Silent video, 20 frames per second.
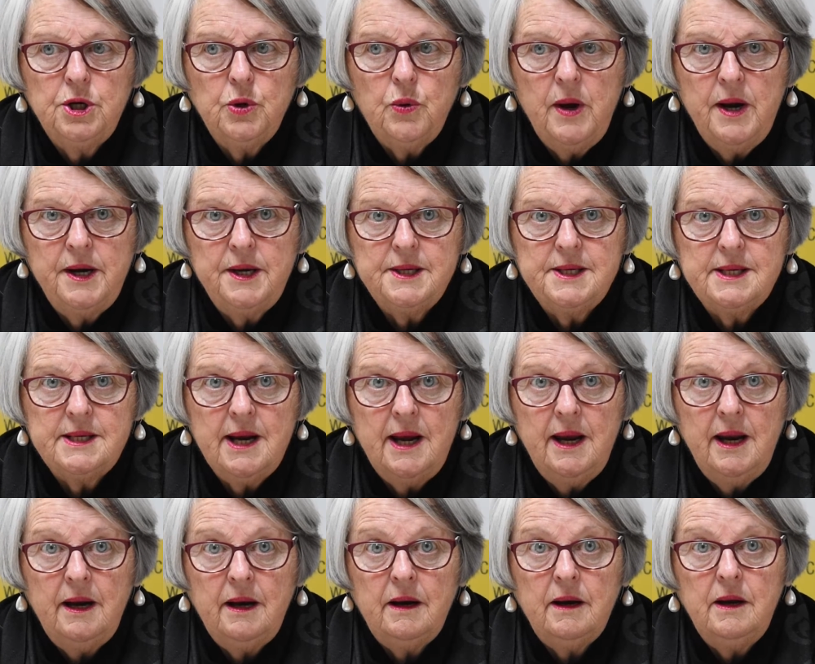to
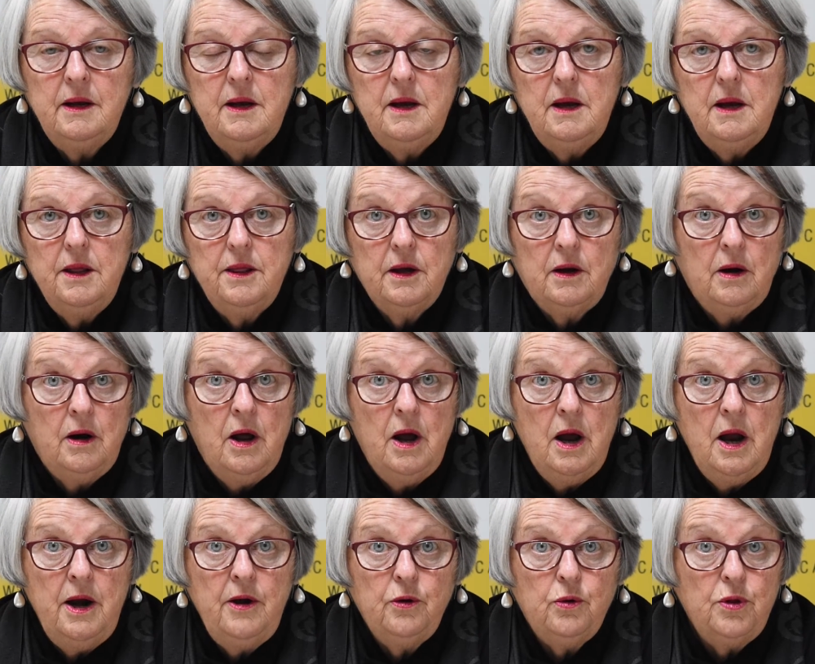understand the
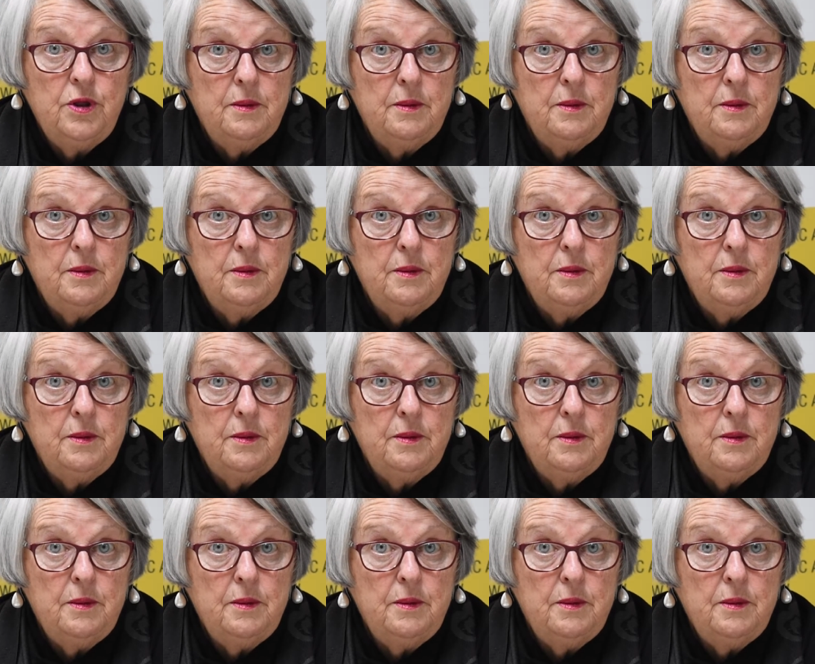client or